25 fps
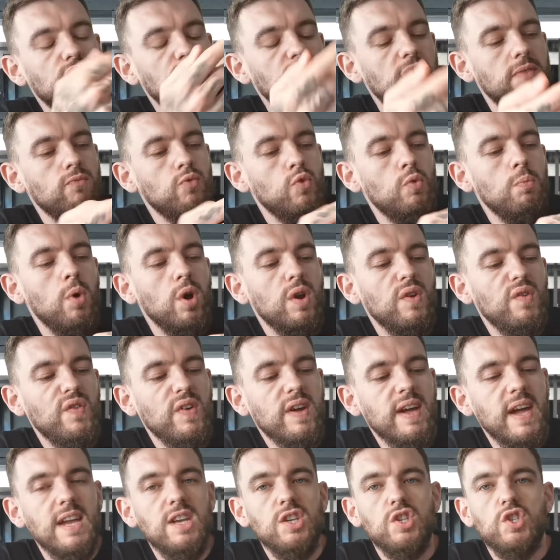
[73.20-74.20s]
a general
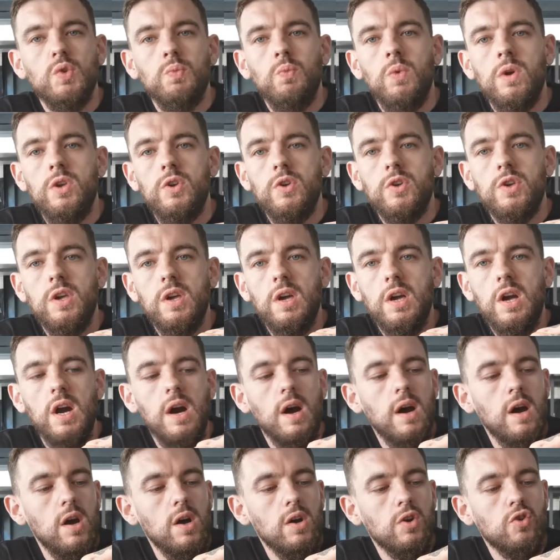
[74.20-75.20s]
modification where you can
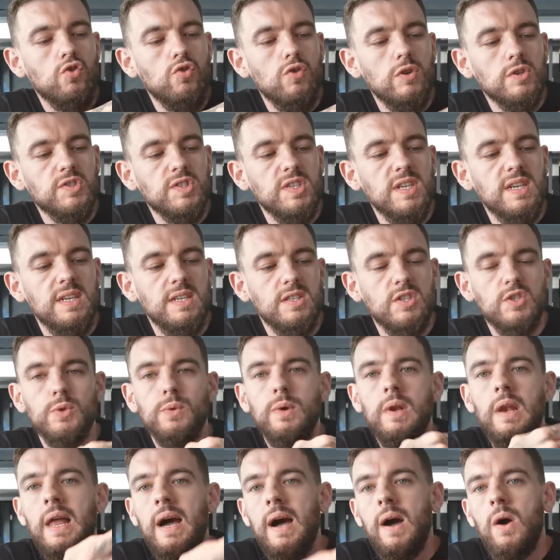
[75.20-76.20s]
cut across here
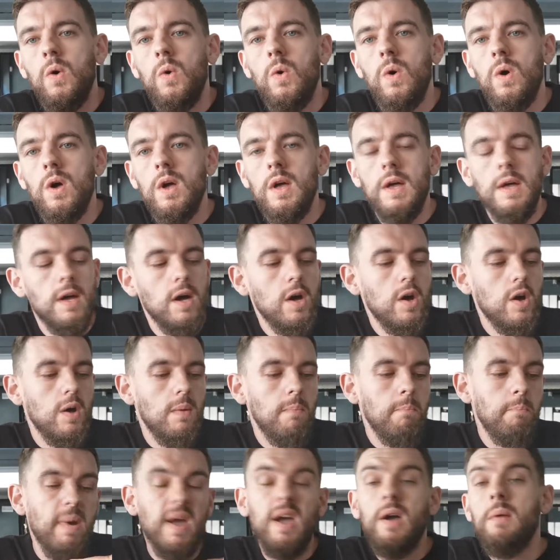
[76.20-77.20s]
to allow
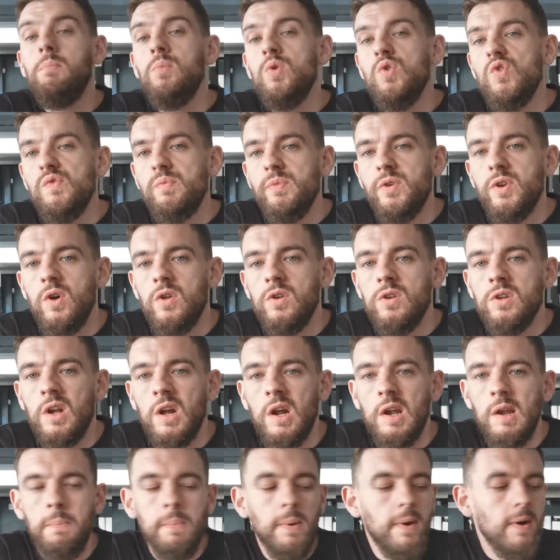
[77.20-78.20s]
better movement on the
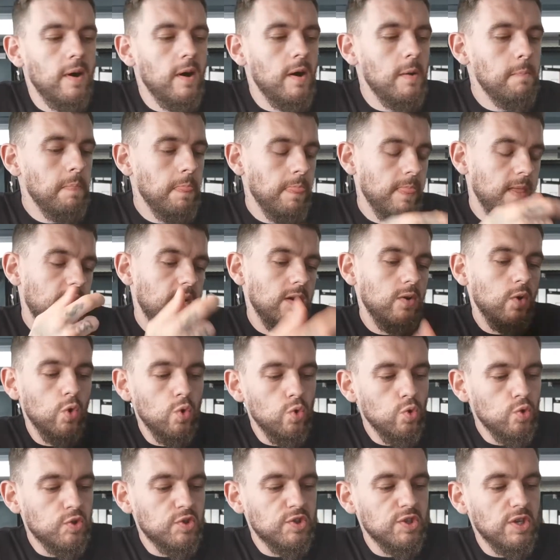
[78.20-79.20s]
clipper, and
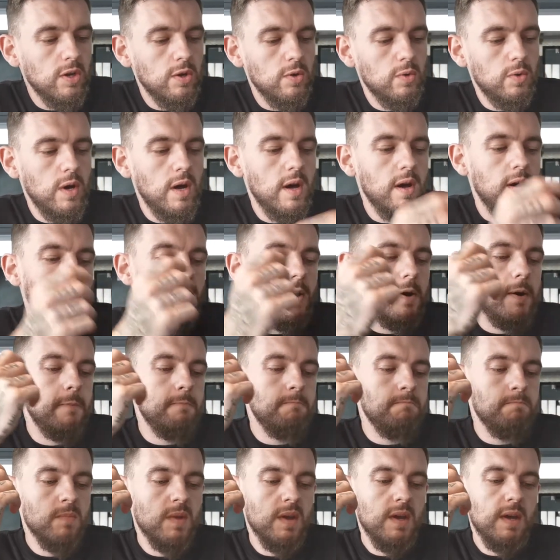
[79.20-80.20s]
also
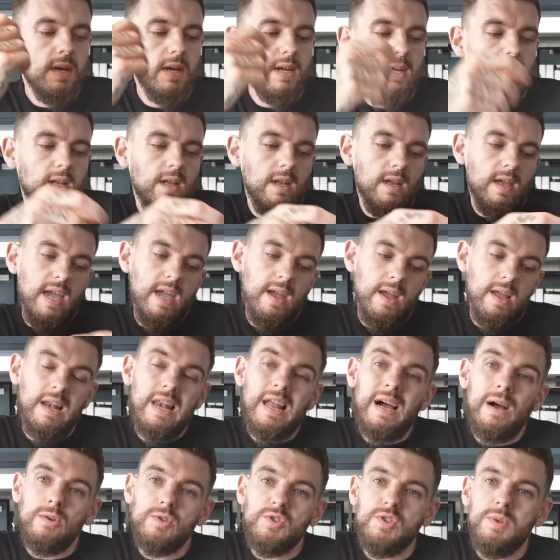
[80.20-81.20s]
it
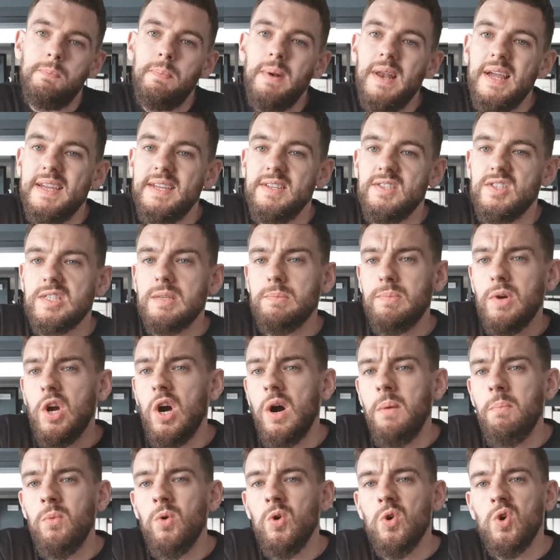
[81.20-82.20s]
allows the blades to
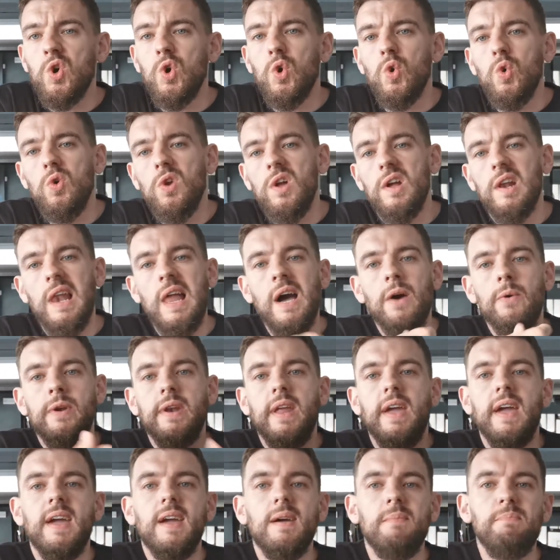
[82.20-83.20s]
become more cooler,
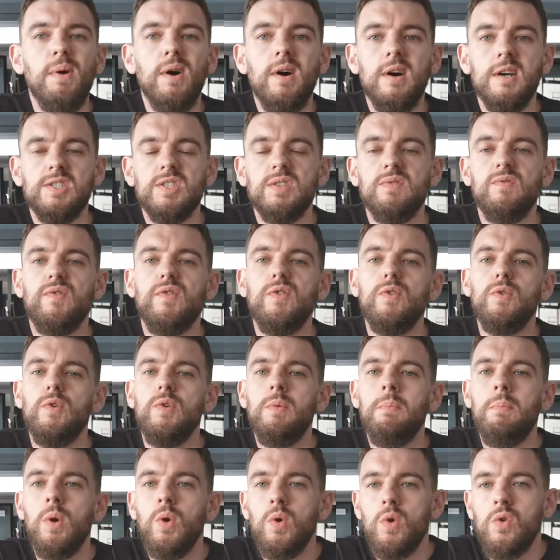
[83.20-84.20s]
allowing air passing through
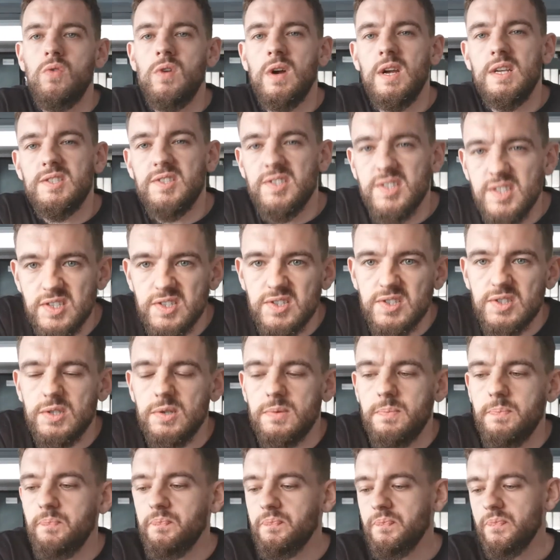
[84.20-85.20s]
the motorized
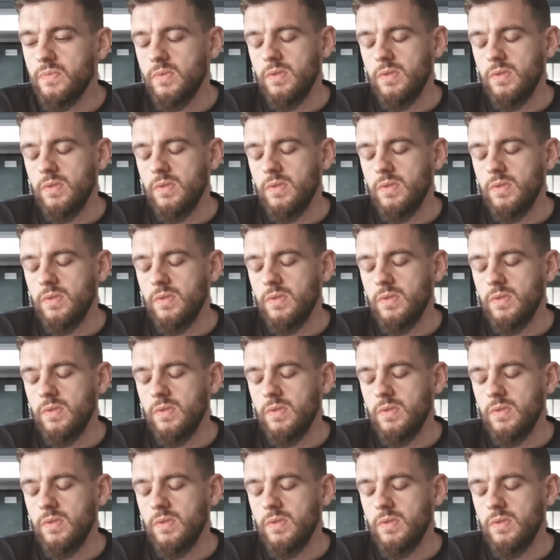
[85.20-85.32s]
system.